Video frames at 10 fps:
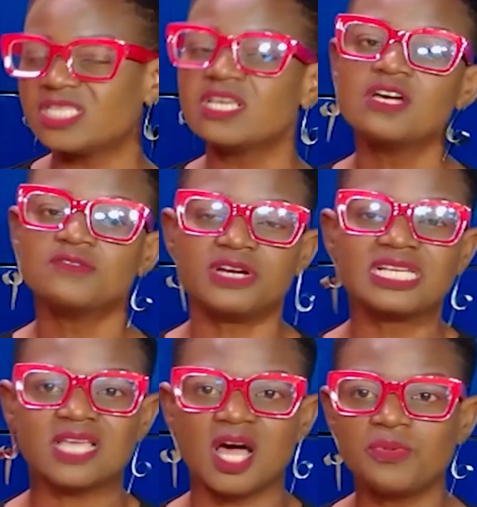For
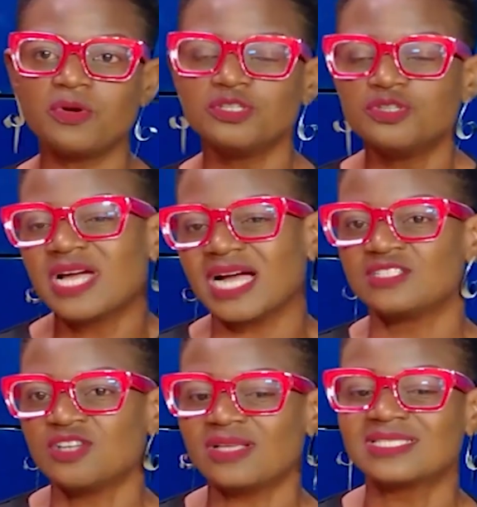example, you can
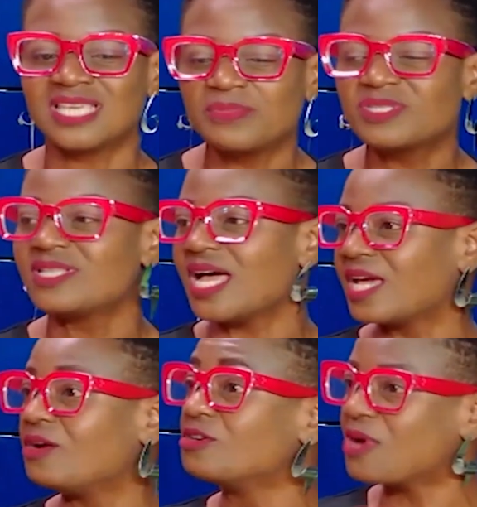just keep
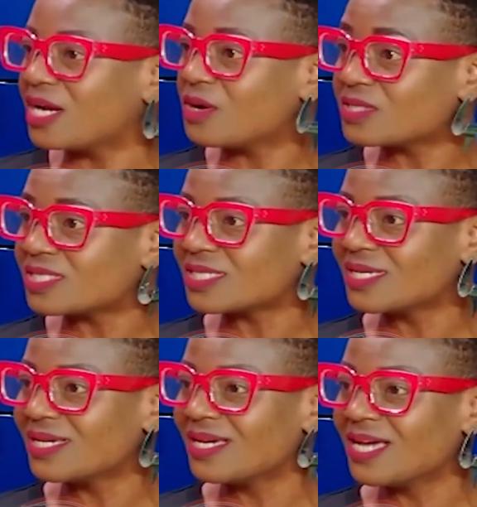snacking on groundnuts.
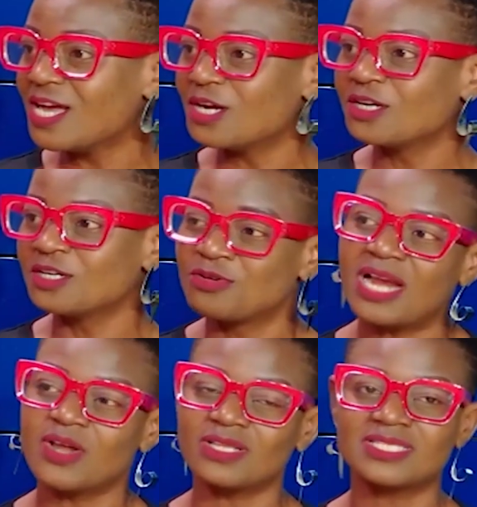
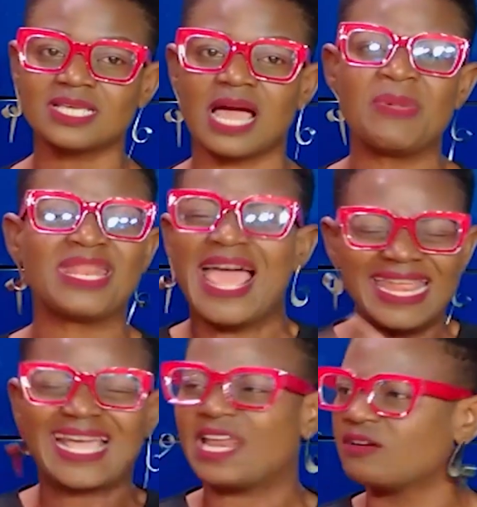Groundnuts, I mean
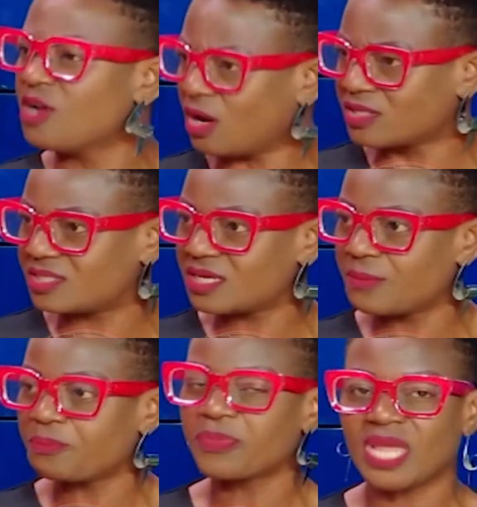any kind of nuts,
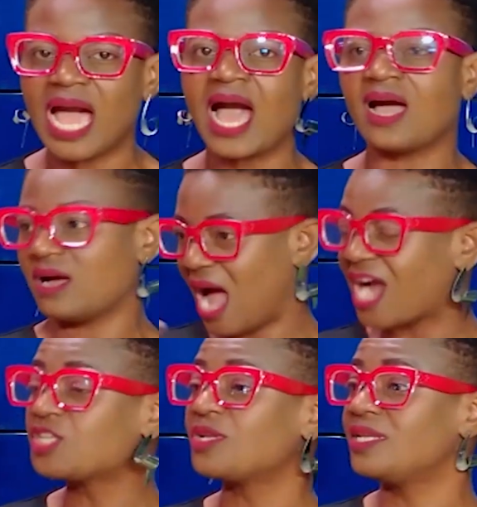are
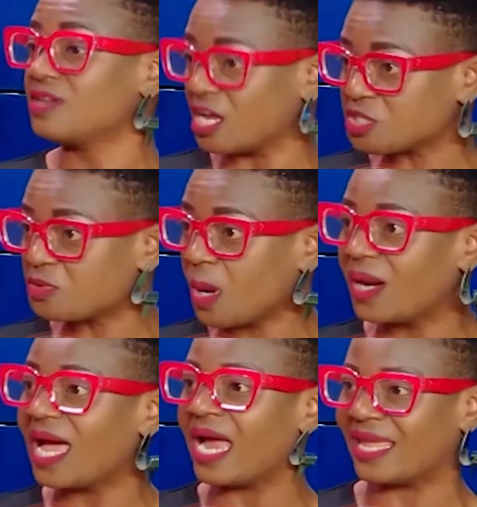actually natural
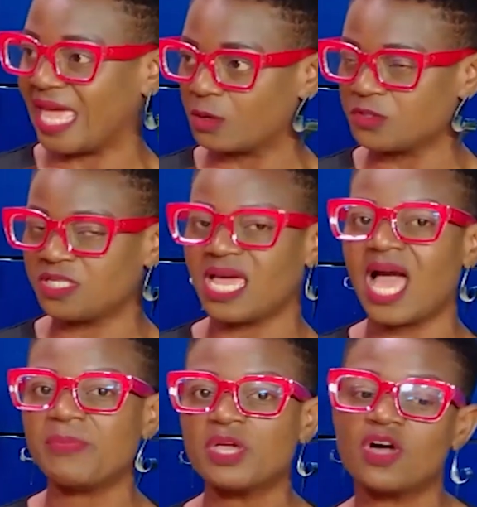and healthy,
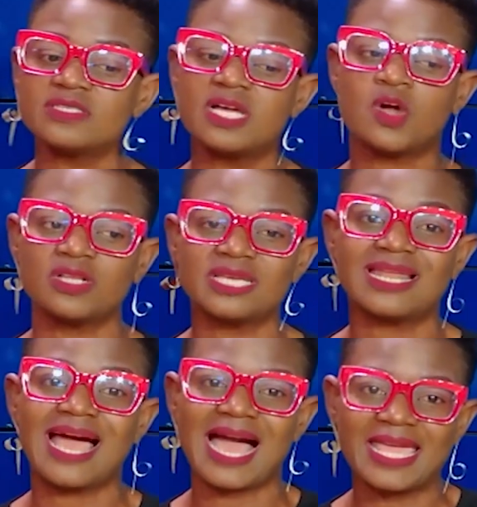and because they contain
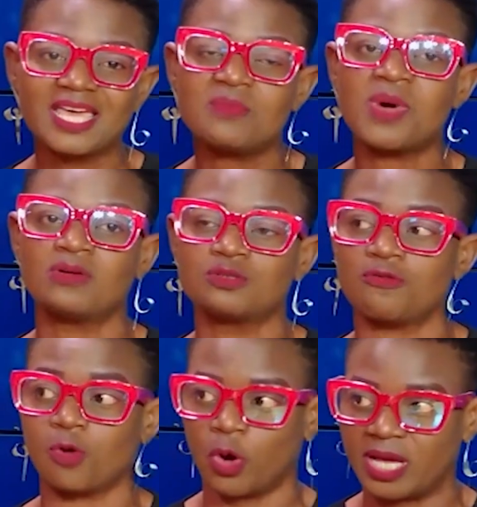high amount
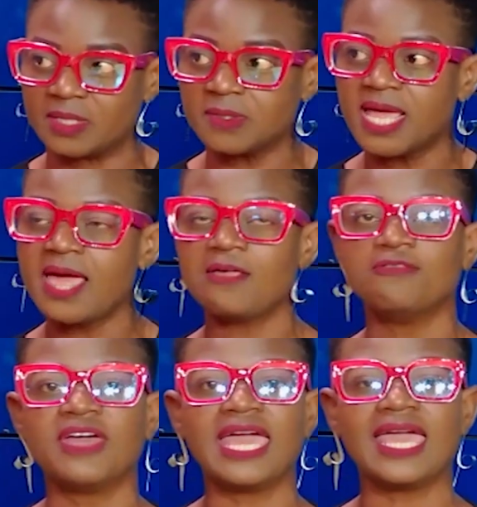of oil,
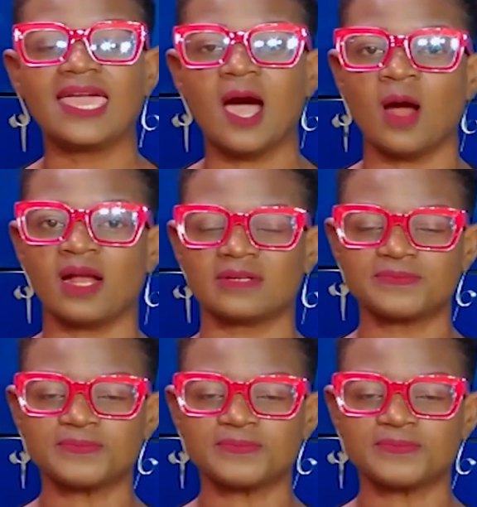they are